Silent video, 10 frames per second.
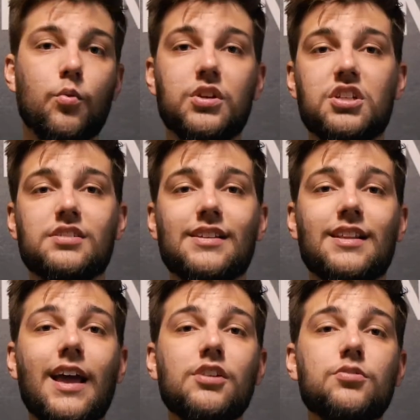which is
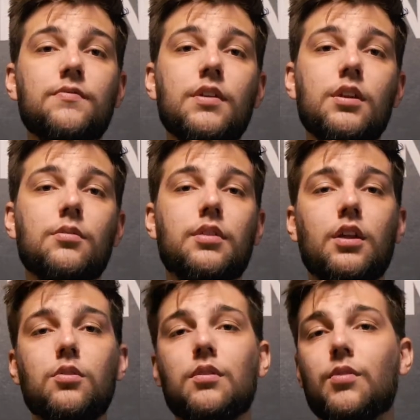an extra video that
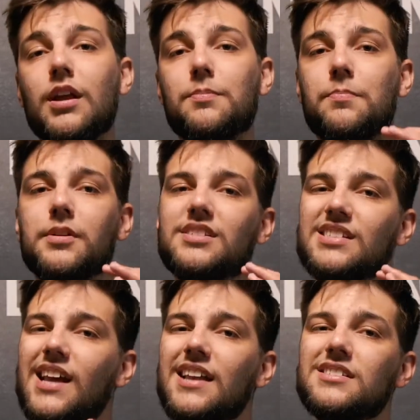you create
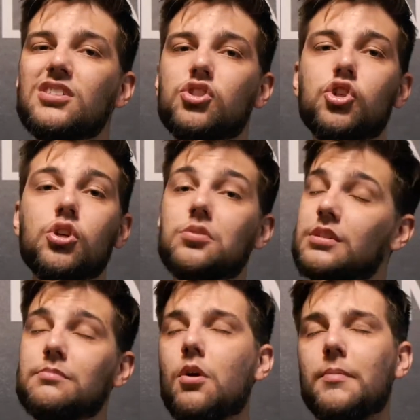precisely to
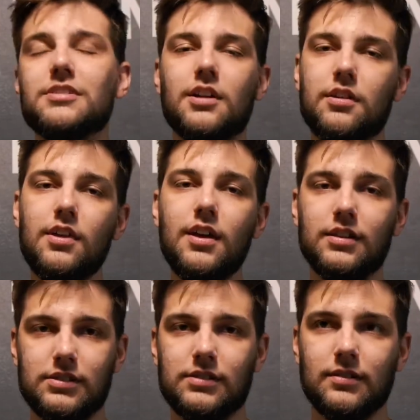use in moments like this.